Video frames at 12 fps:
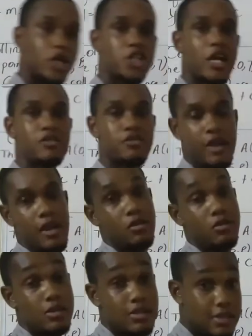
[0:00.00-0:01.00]
are trying to
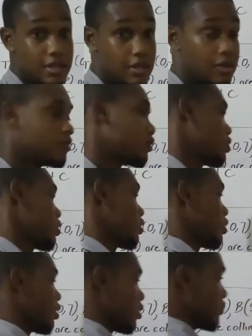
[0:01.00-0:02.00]
find c,
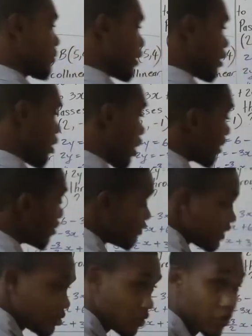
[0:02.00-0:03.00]
or the
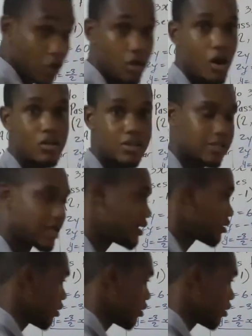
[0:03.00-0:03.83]
value of your constant.